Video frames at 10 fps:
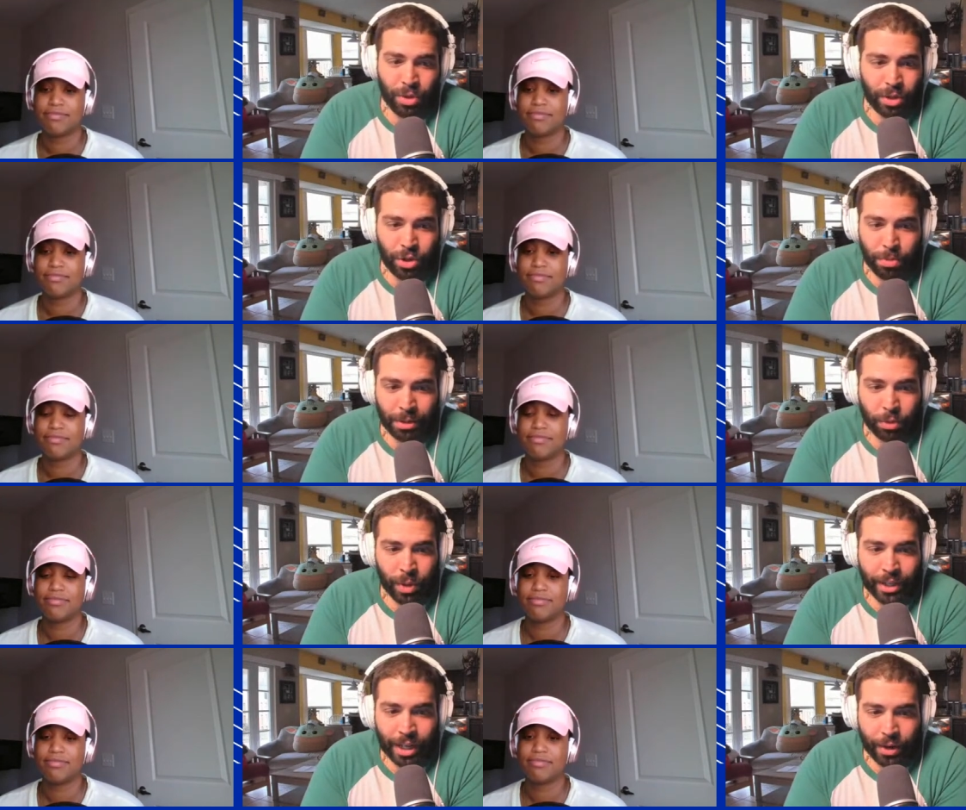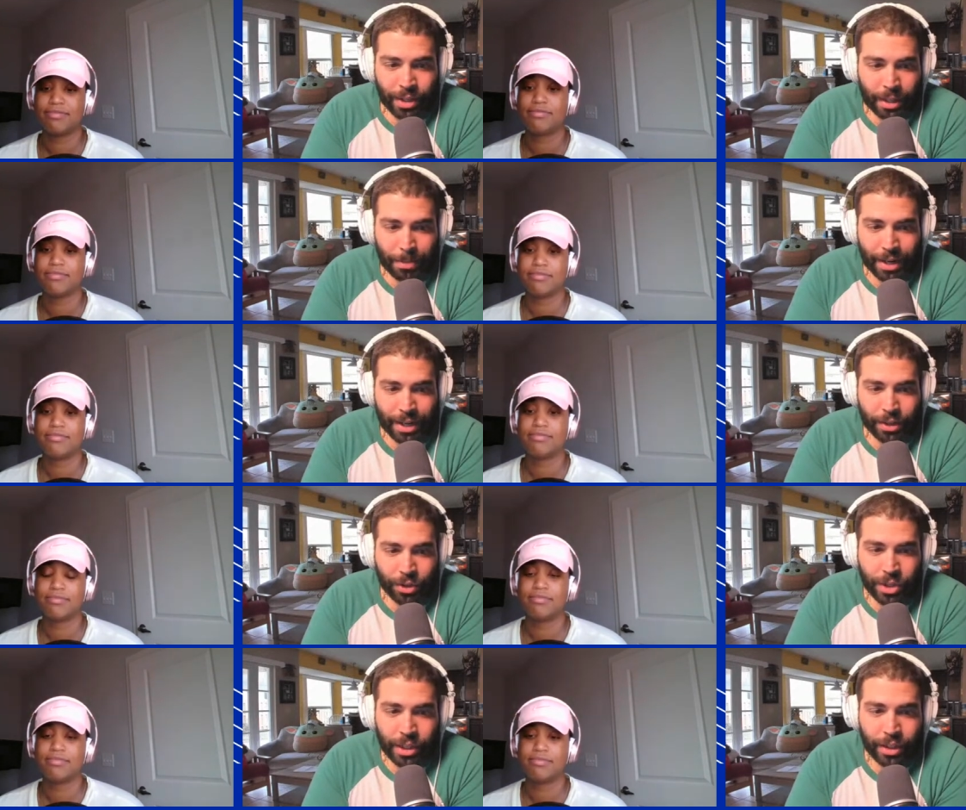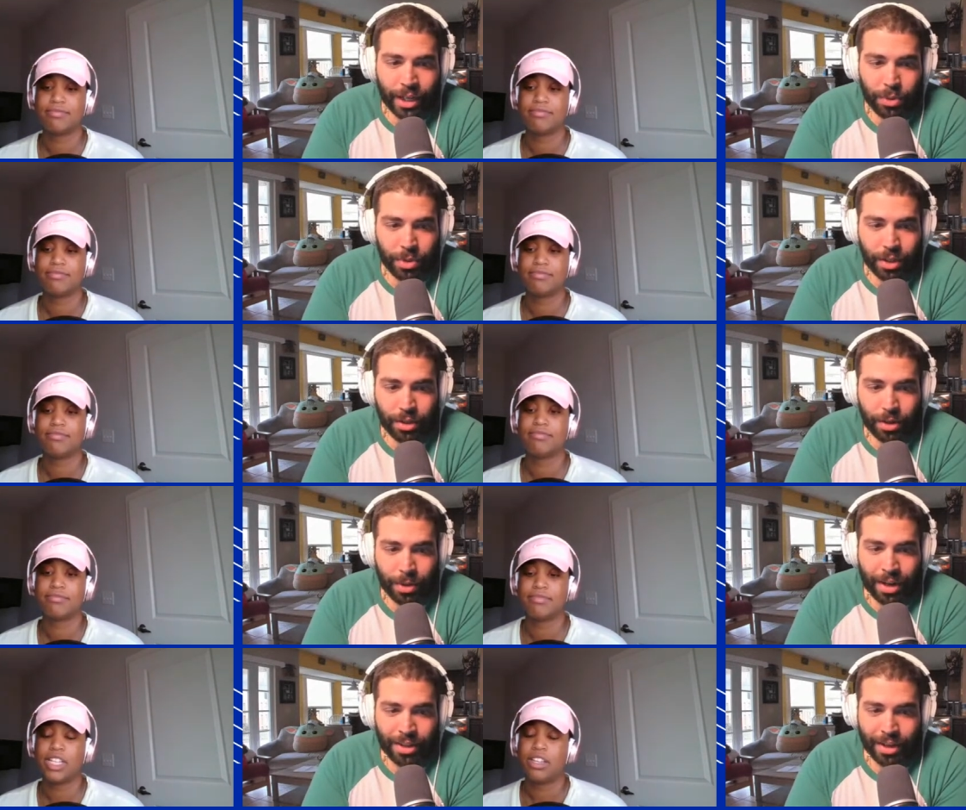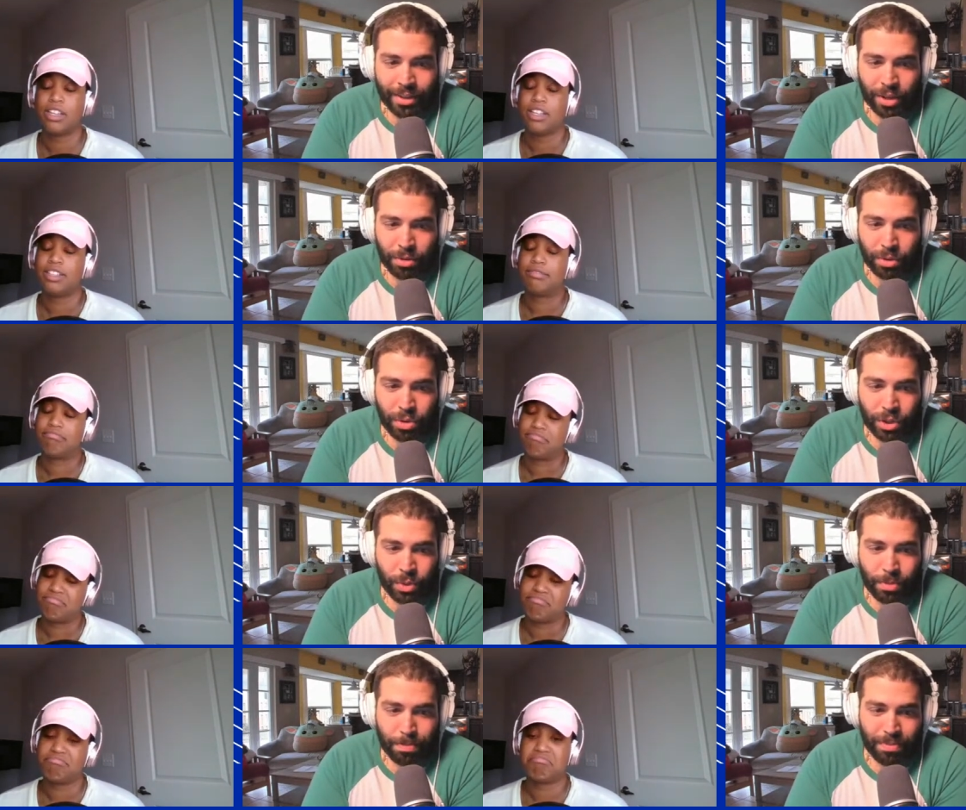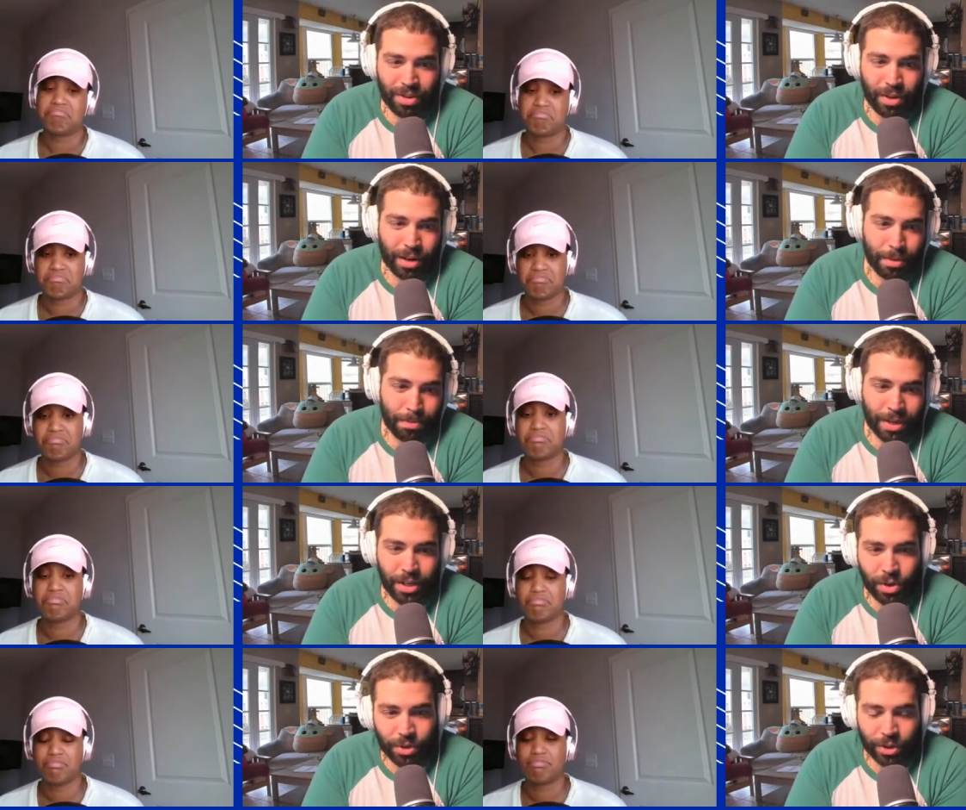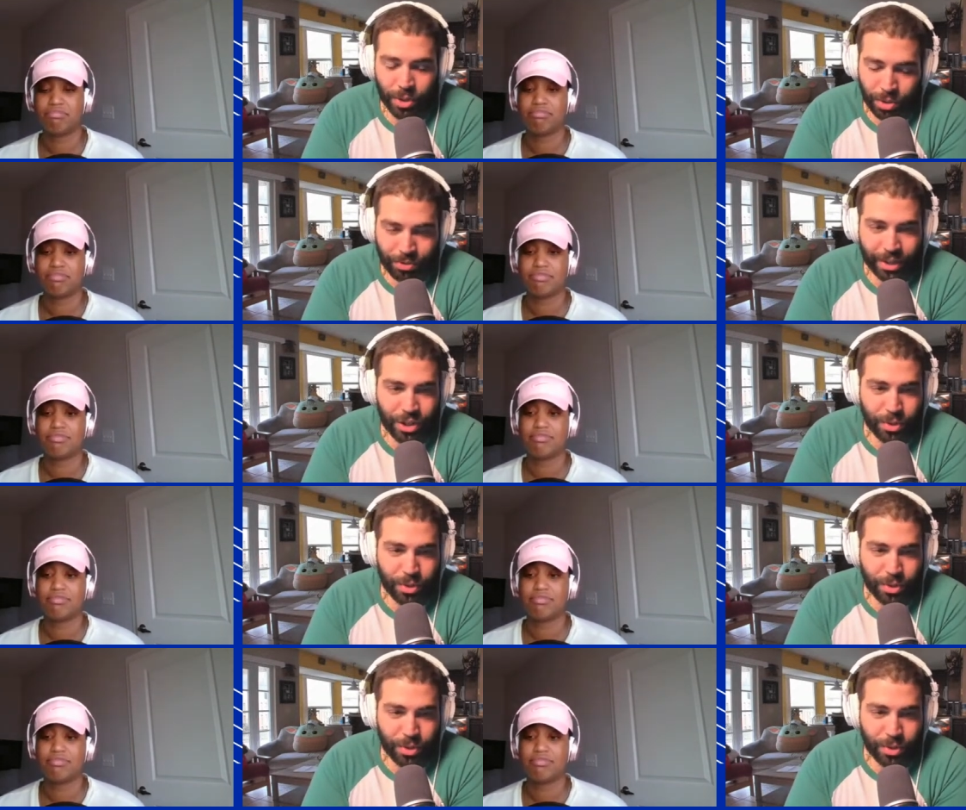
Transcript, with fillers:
Speaker 1: it's too big for Wake now. I think they might have hit their ceiling last week, and like they're losing to a mediocre, no offense,